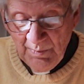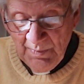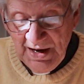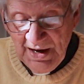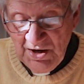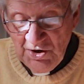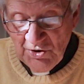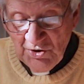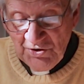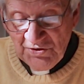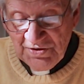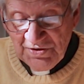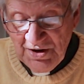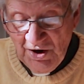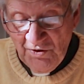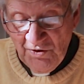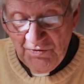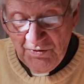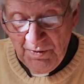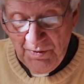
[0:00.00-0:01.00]
"May your
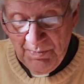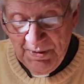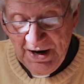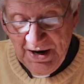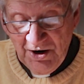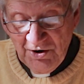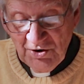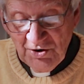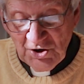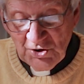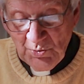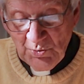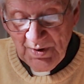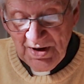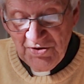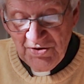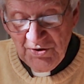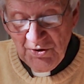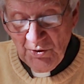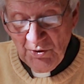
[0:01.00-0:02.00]
silver perish
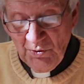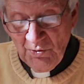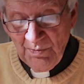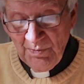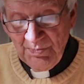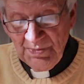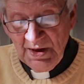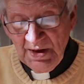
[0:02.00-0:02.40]
with you.